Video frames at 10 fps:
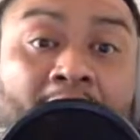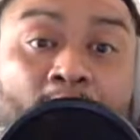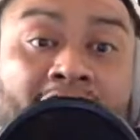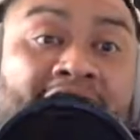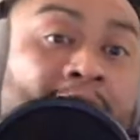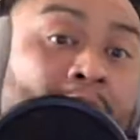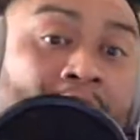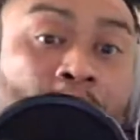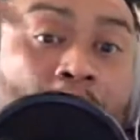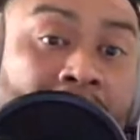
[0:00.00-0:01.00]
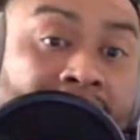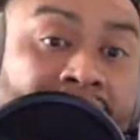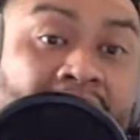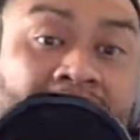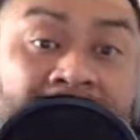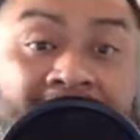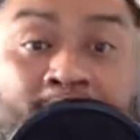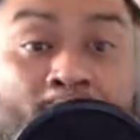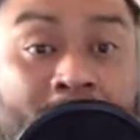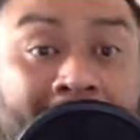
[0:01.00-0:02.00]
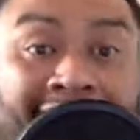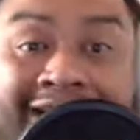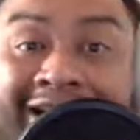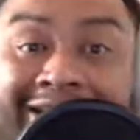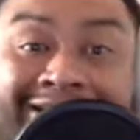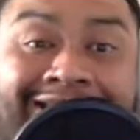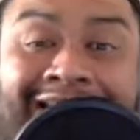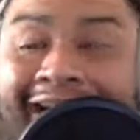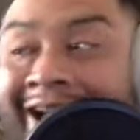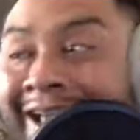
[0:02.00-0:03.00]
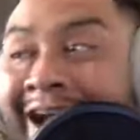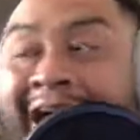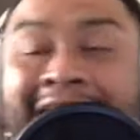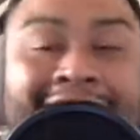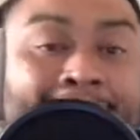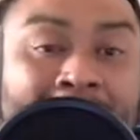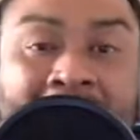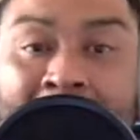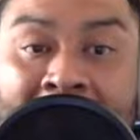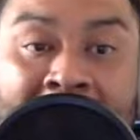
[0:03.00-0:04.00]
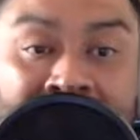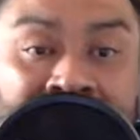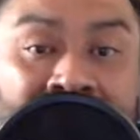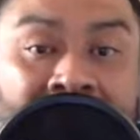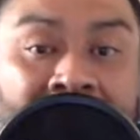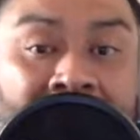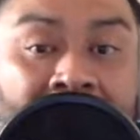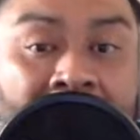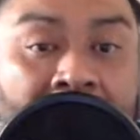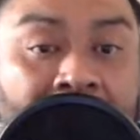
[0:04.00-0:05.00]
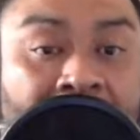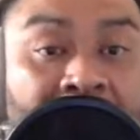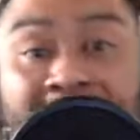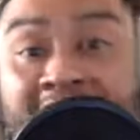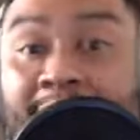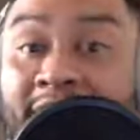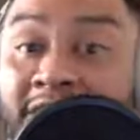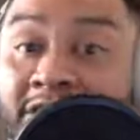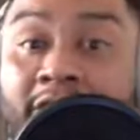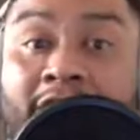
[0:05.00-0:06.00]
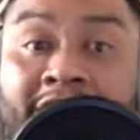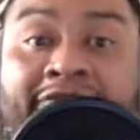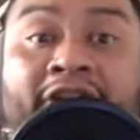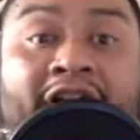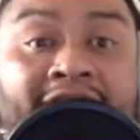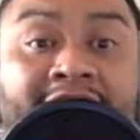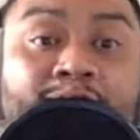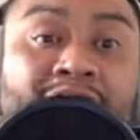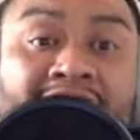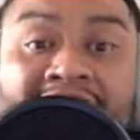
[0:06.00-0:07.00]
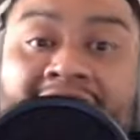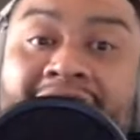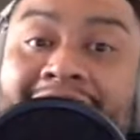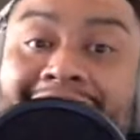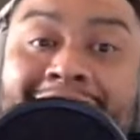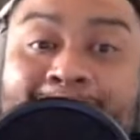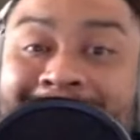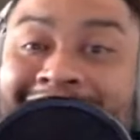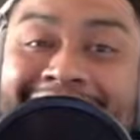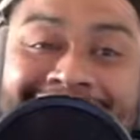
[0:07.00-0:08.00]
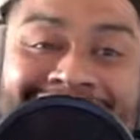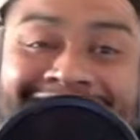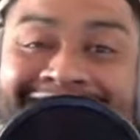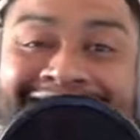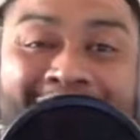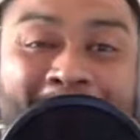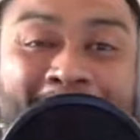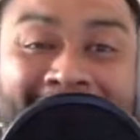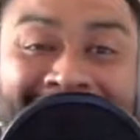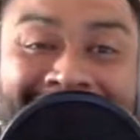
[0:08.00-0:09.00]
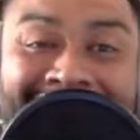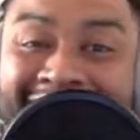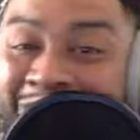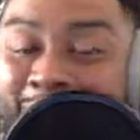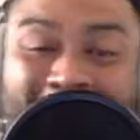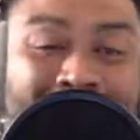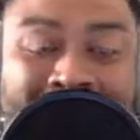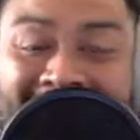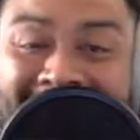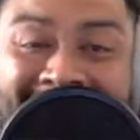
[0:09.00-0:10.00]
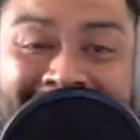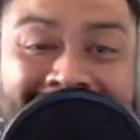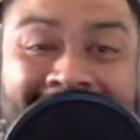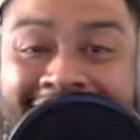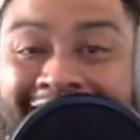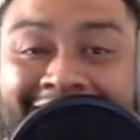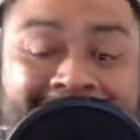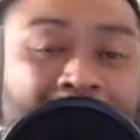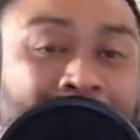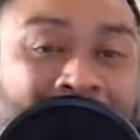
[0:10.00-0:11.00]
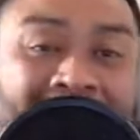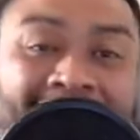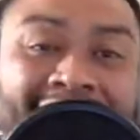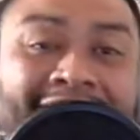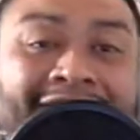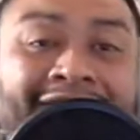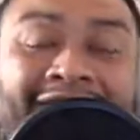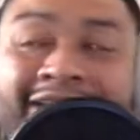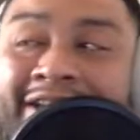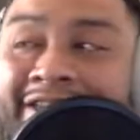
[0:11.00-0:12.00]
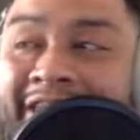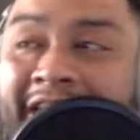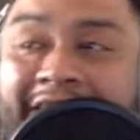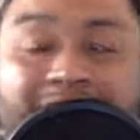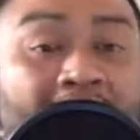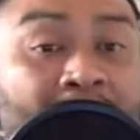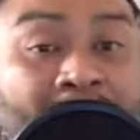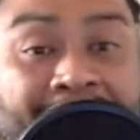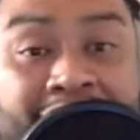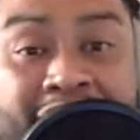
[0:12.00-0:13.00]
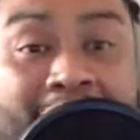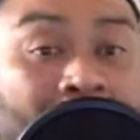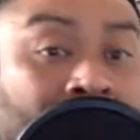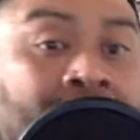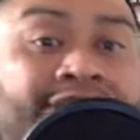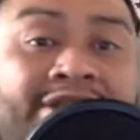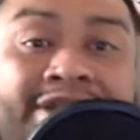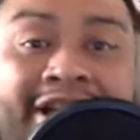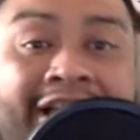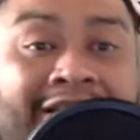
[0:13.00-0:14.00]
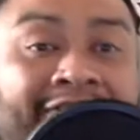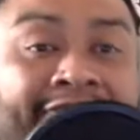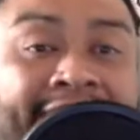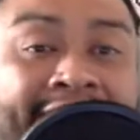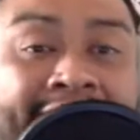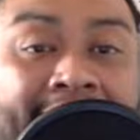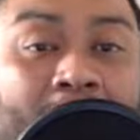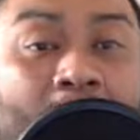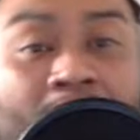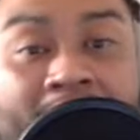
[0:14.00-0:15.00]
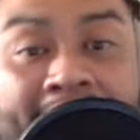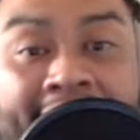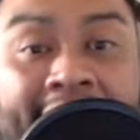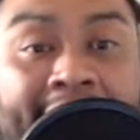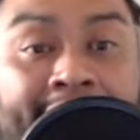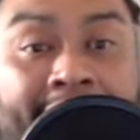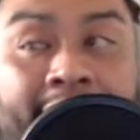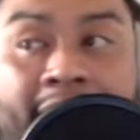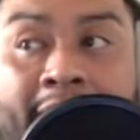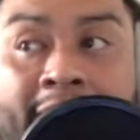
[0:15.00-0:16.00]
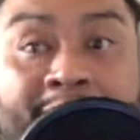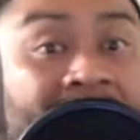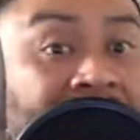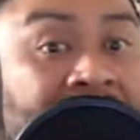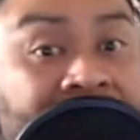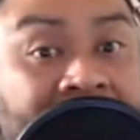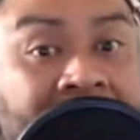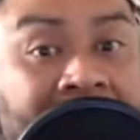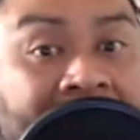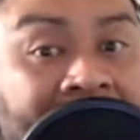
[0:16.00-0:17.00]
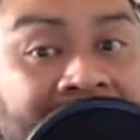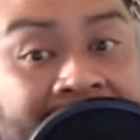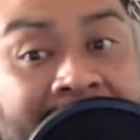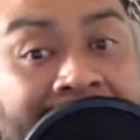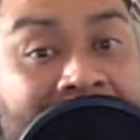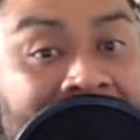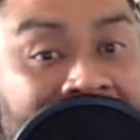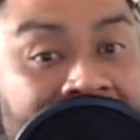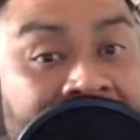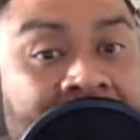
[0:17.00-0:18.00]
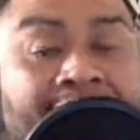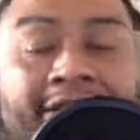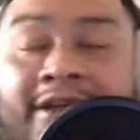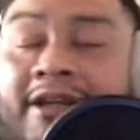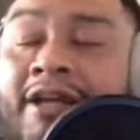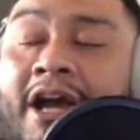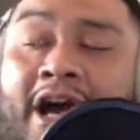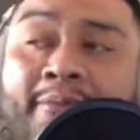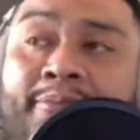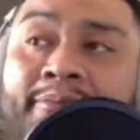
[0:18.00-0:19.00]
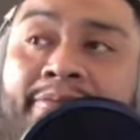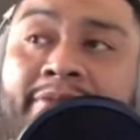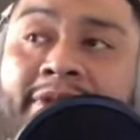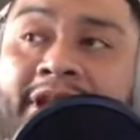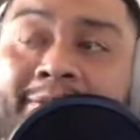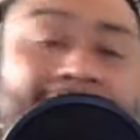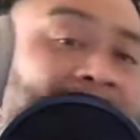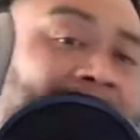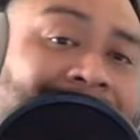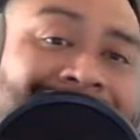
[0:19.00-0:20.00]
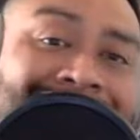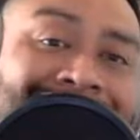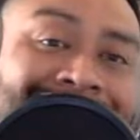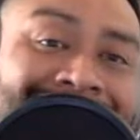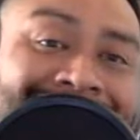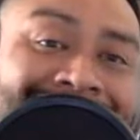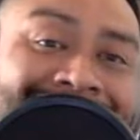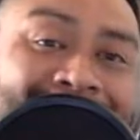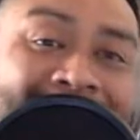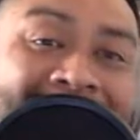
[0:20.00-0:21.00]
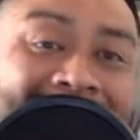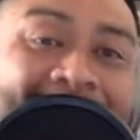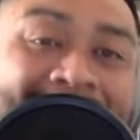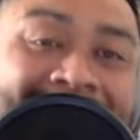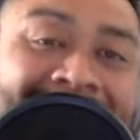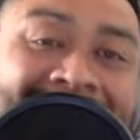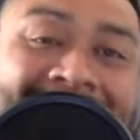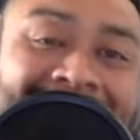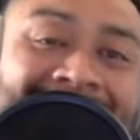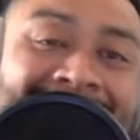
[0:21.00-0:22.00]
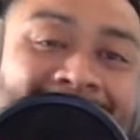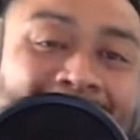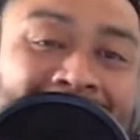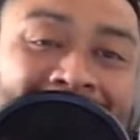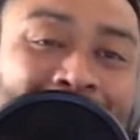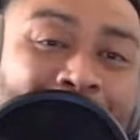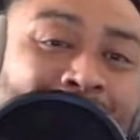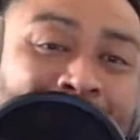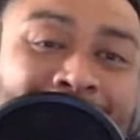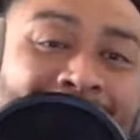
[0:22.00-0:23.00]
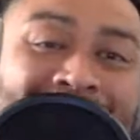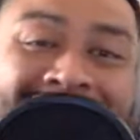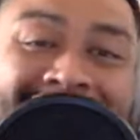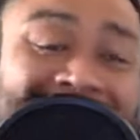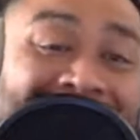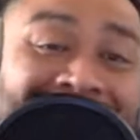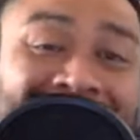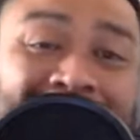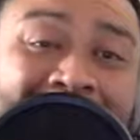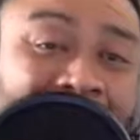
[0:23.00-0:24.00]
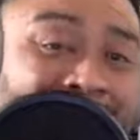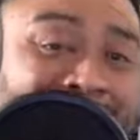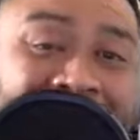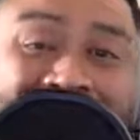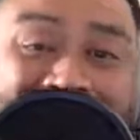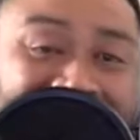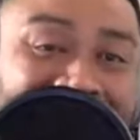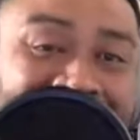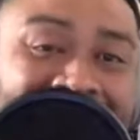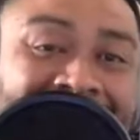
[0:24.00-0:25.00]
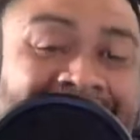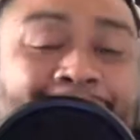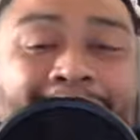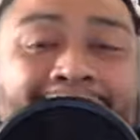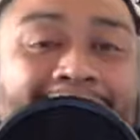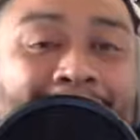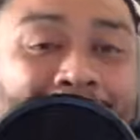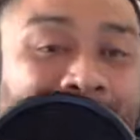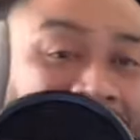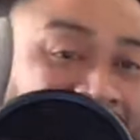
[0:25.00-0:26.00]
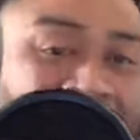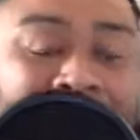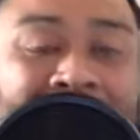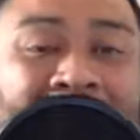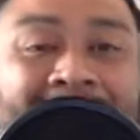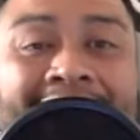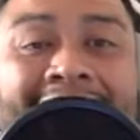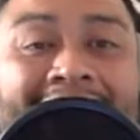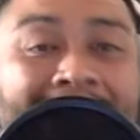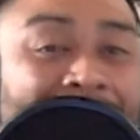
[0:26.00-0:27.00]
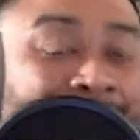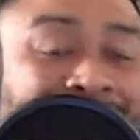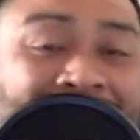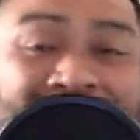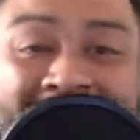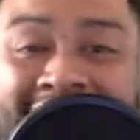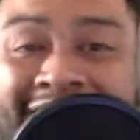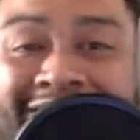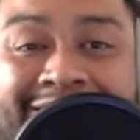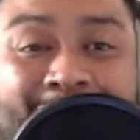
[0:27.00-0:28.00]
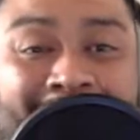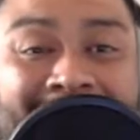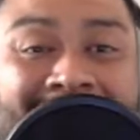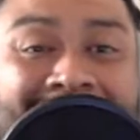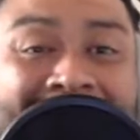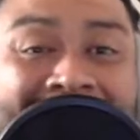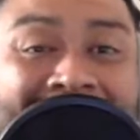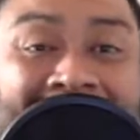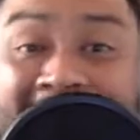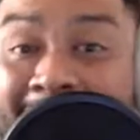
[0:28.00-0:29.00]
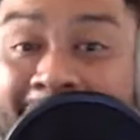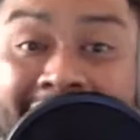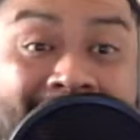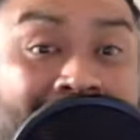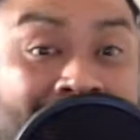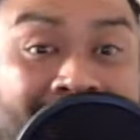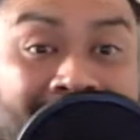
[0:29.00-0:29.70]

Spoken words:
with the NY Warriors in the morning, guys, I highly recommend you get up. It's early for us Pacific Coast guys, but it's totally worth it. They got a good thing going on there. They talk about the shows. They kind of go over their opinions and intakes that they're kind of seeing. Um, and man, with that being said, we got those three guests on top picks of the week. Then we got on Monday, we got Eric the Phoenix with Fanime Talk.